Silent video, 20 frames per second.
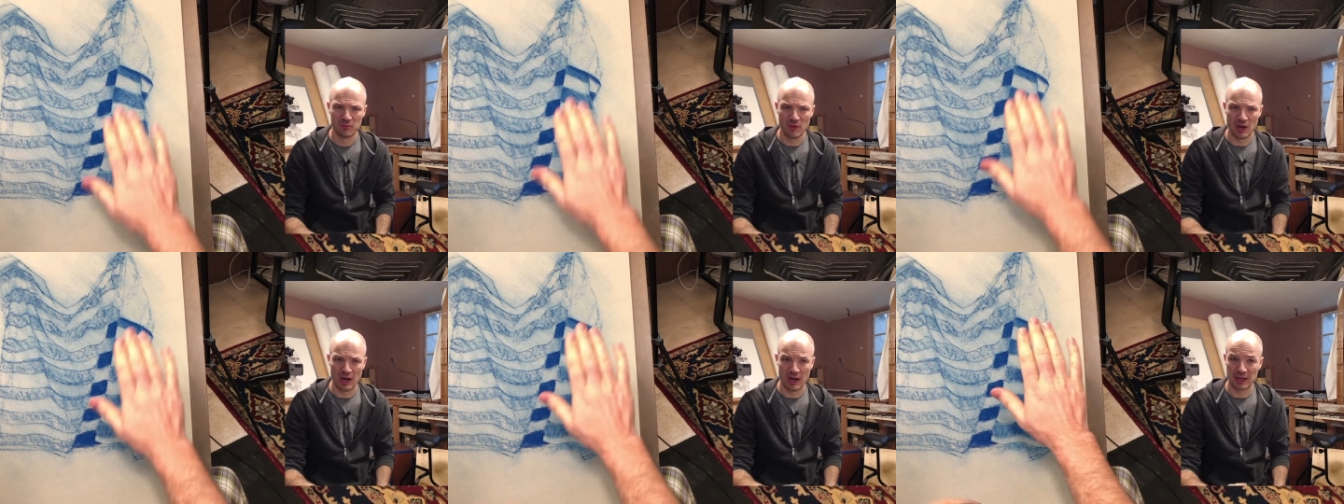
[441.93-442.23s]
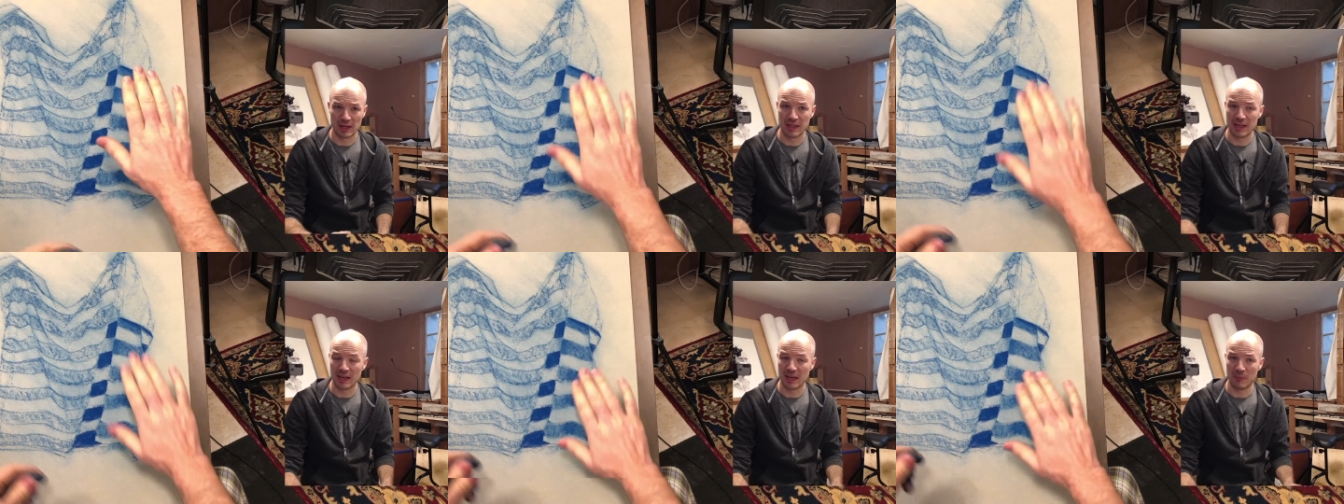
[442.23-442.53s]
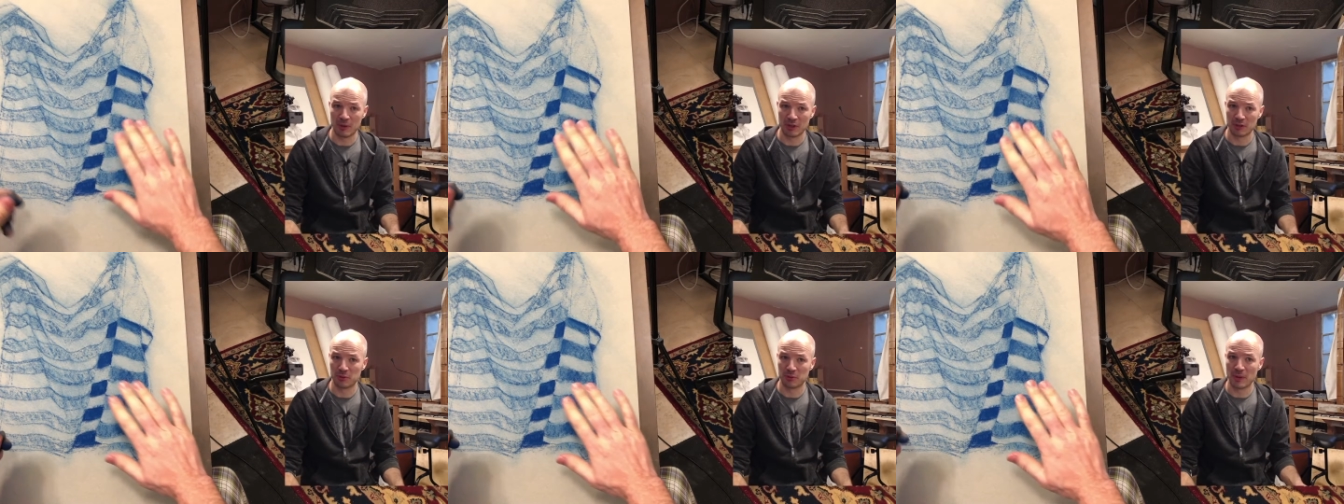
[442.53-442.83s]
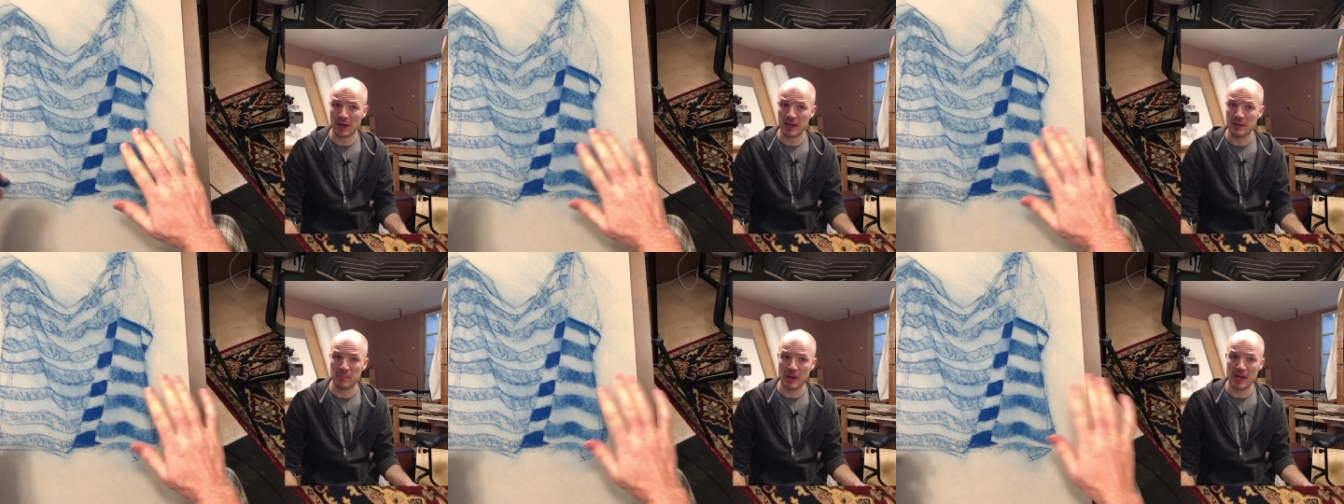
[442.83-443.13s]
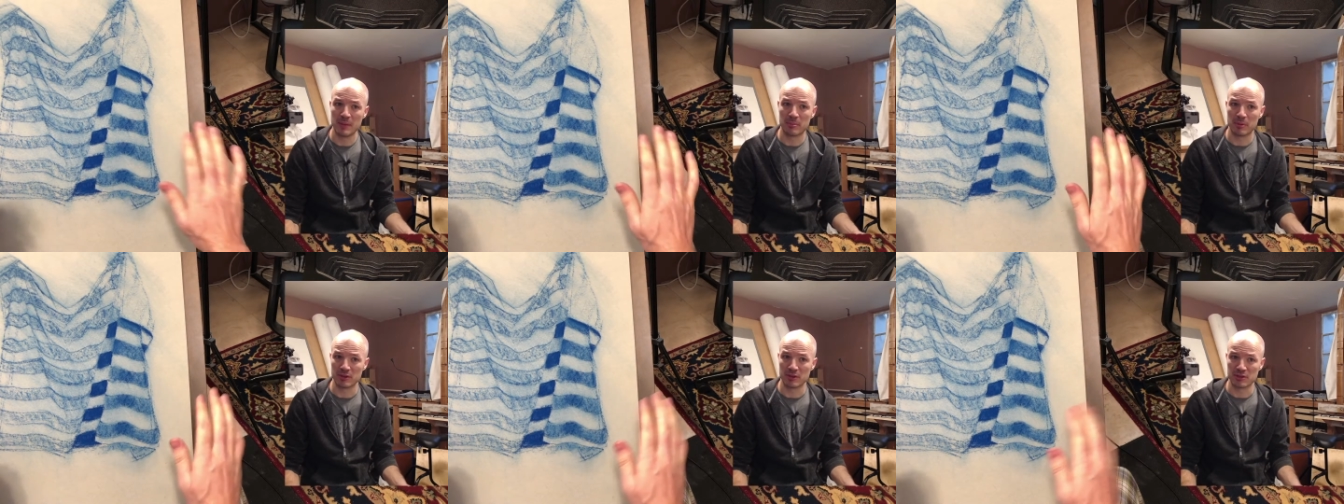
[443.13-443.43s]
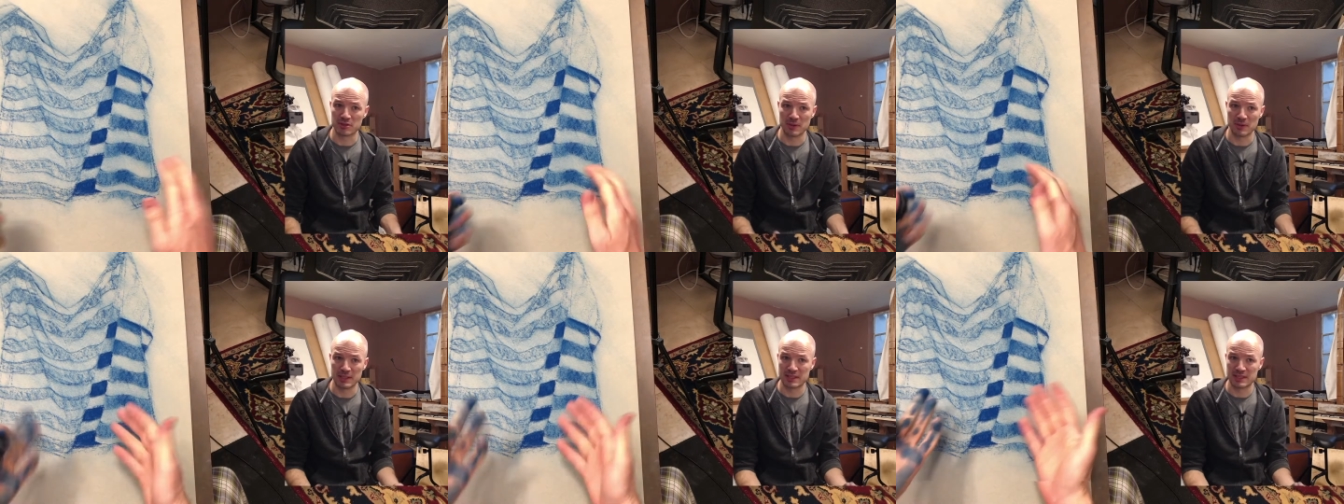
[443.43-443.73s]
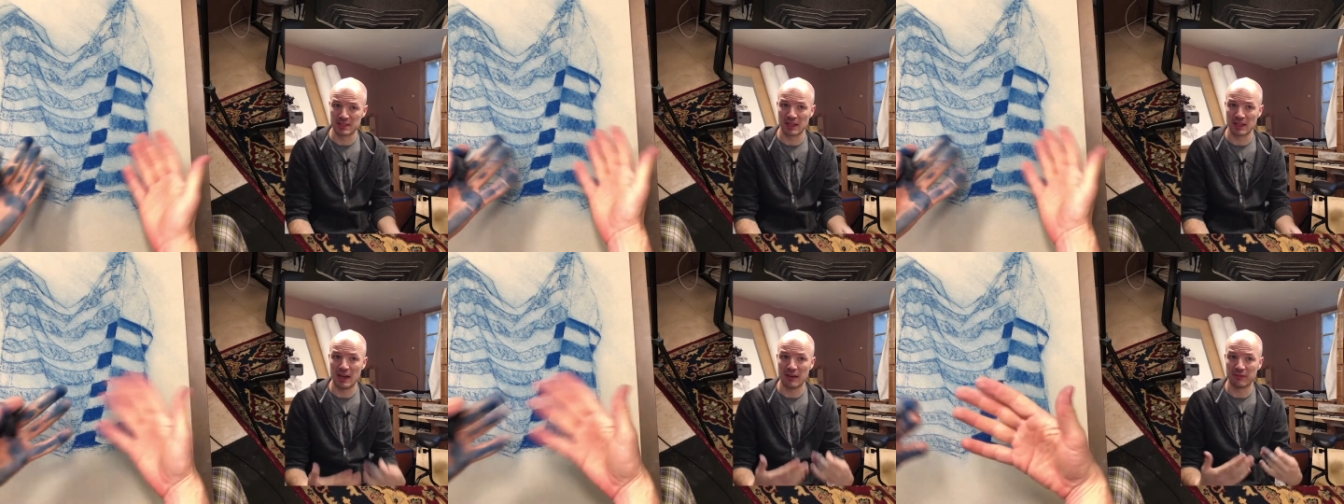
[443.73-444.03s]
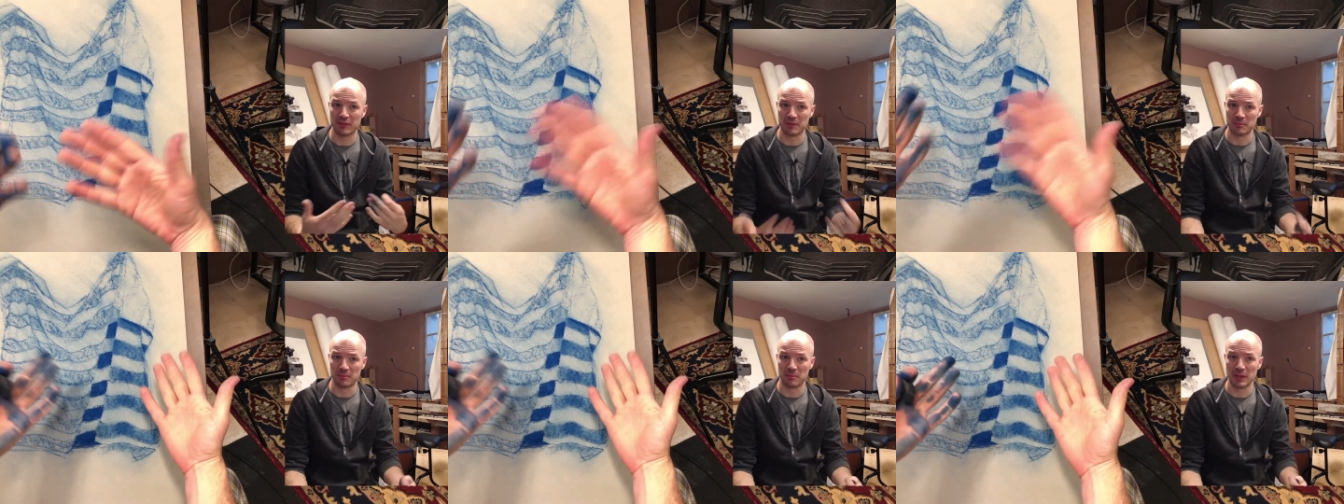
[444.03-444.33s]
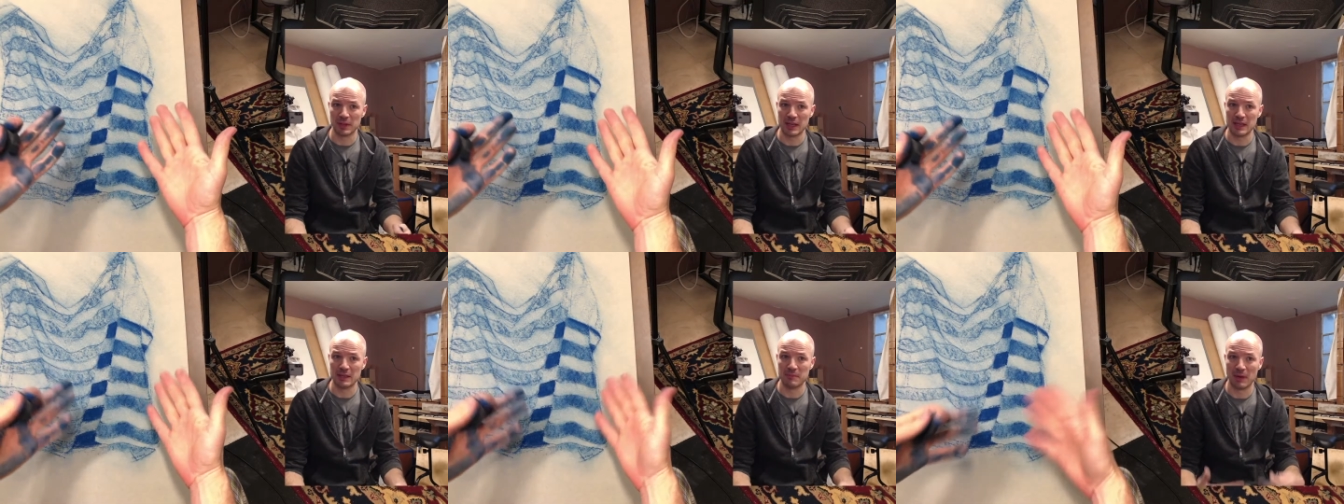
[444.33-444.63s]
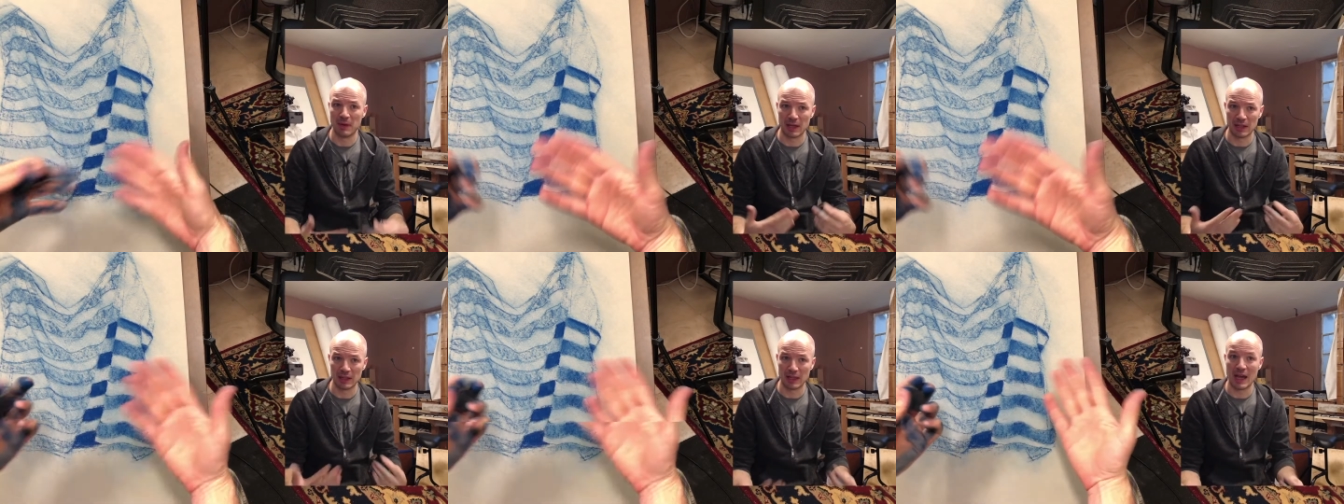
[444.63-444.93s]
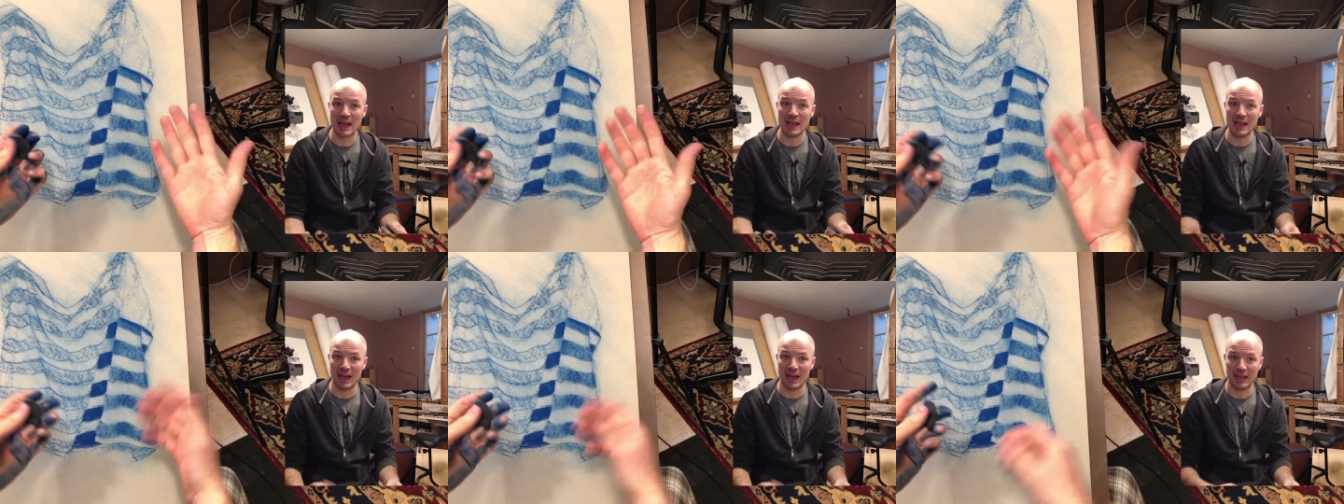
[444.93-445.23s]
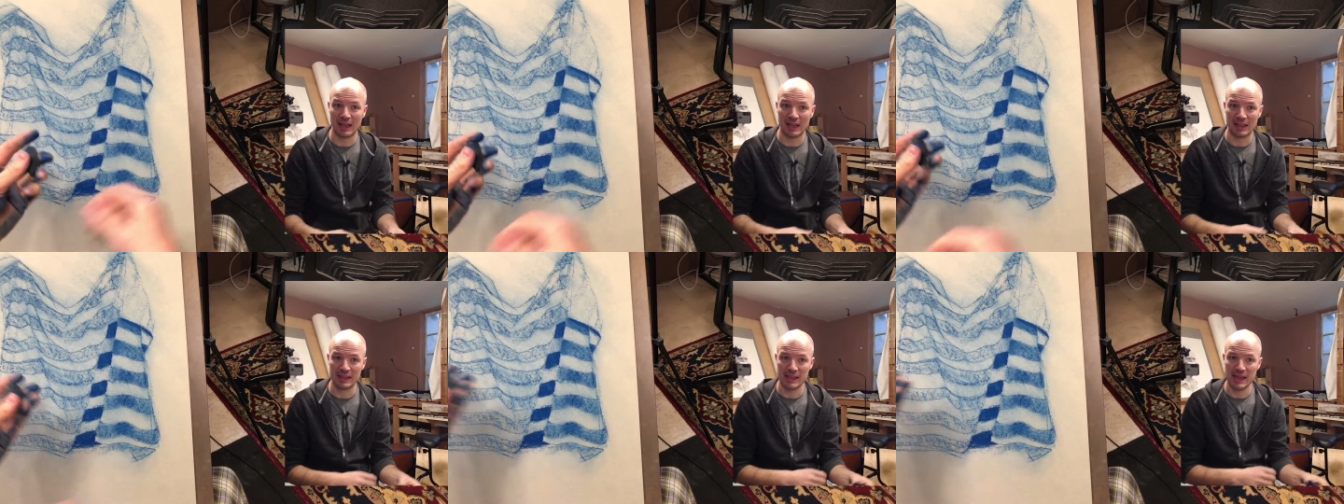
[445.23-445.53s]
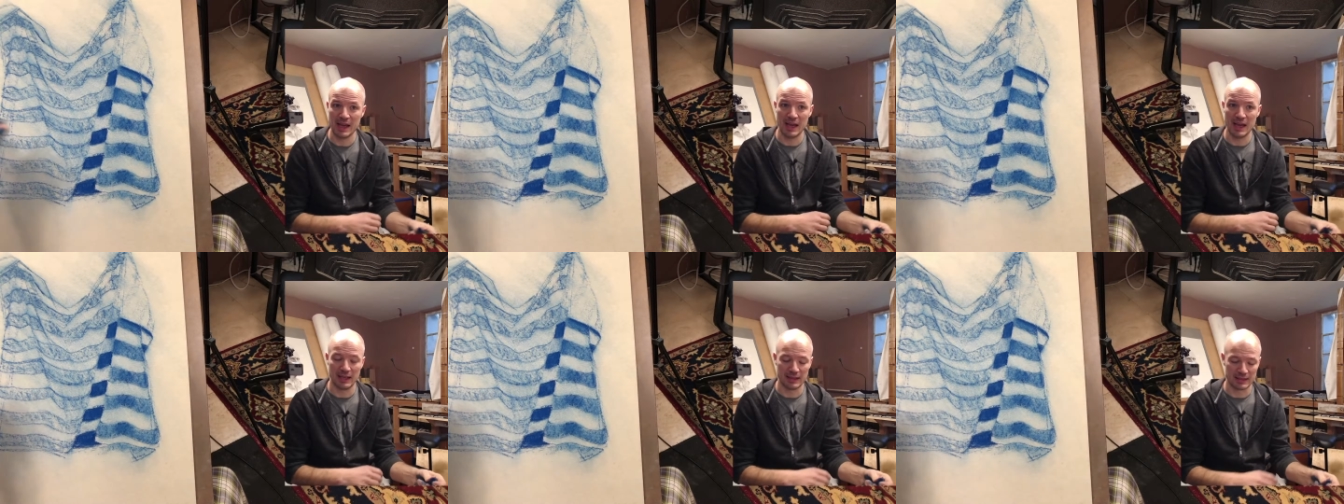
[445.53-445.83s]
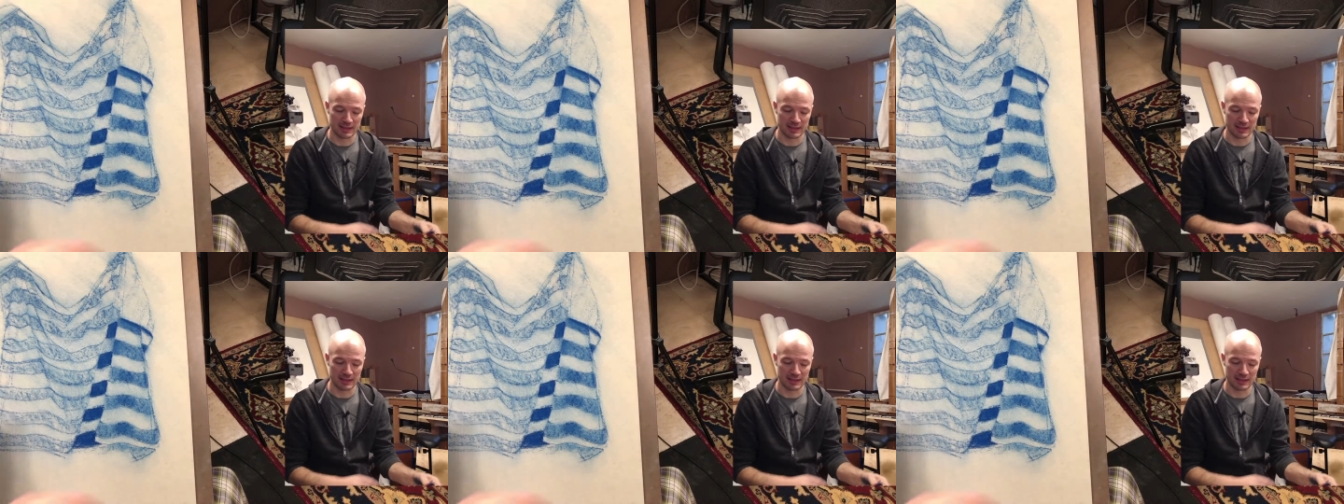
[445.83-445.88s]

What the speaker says: Again, I'm on gray paper, so I still haven't played my light hand yet.